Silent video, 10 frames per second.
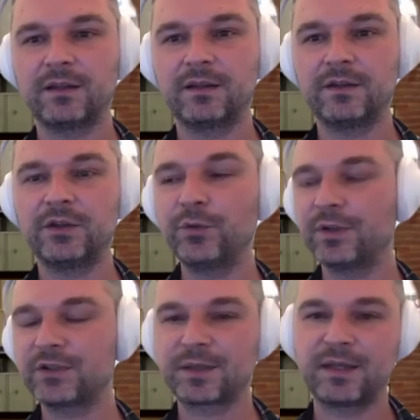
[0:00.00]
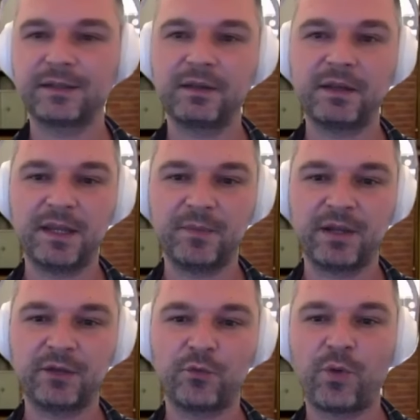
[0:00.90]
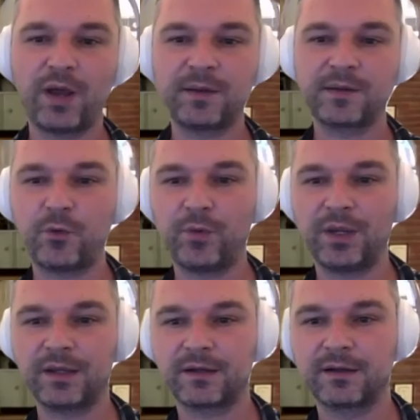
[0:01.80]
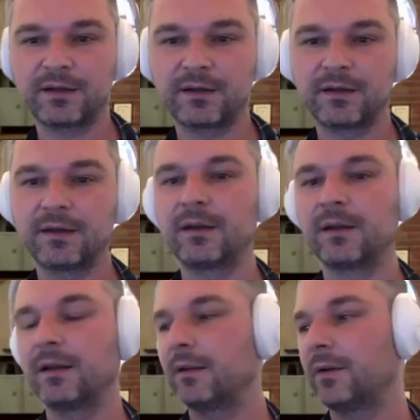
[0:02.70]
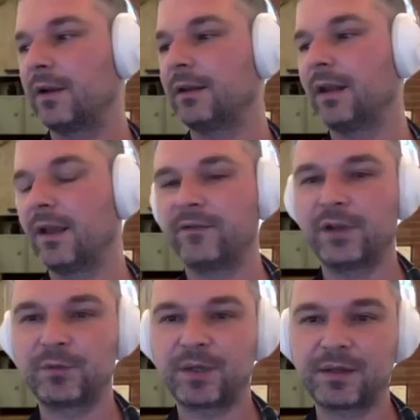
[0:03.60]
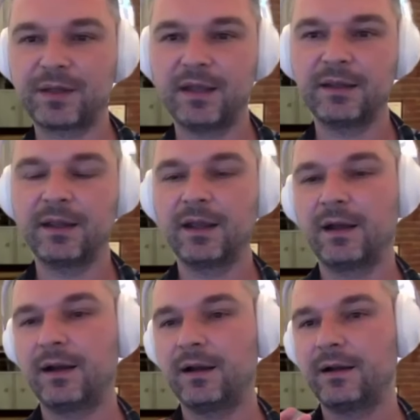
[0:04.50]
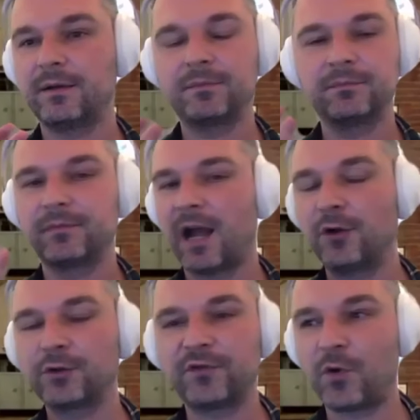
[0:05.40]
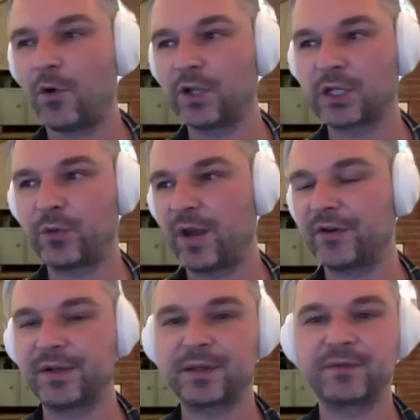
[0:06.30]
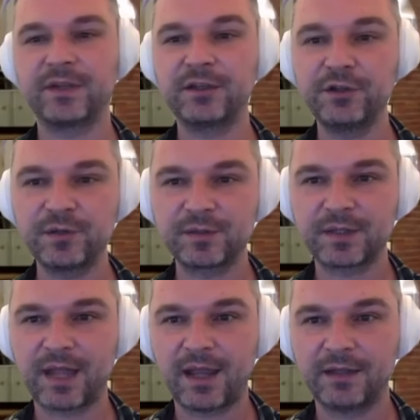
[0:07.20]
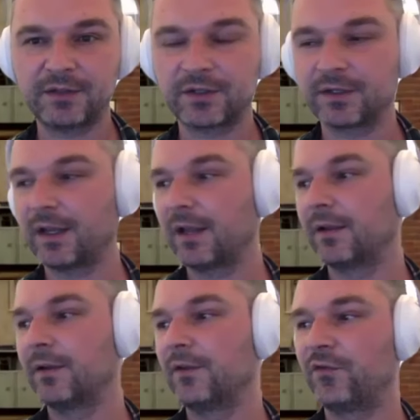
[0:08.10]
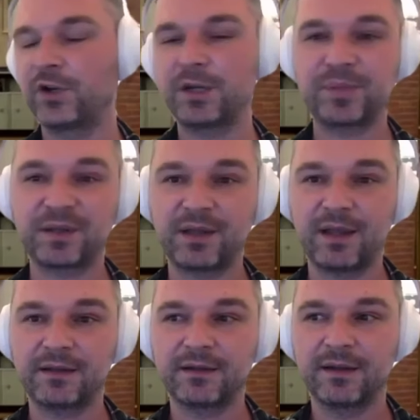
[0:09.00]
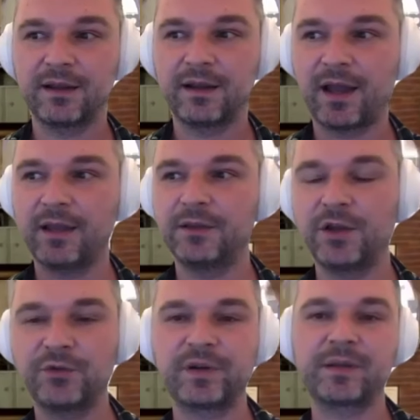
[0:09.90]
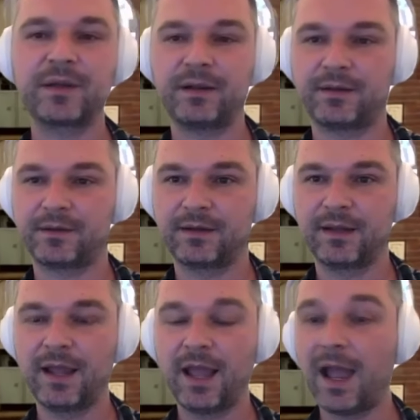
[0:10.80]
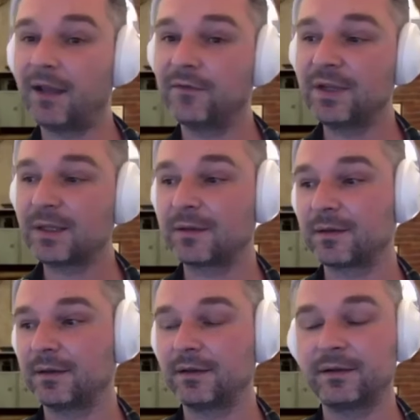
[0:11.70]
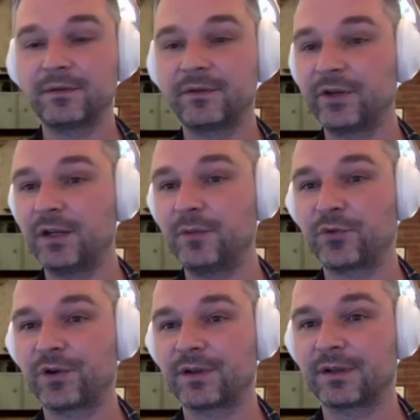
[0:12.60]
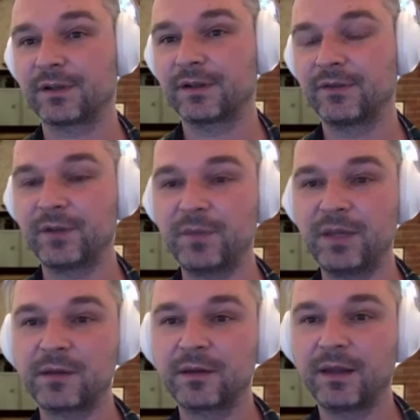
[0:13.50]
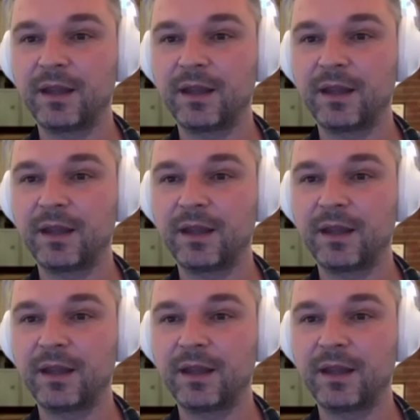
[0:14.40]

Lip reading: you will just get an email once a week, right, that will say, out of all queries that users entered, 40% had no results. And this is really important. That means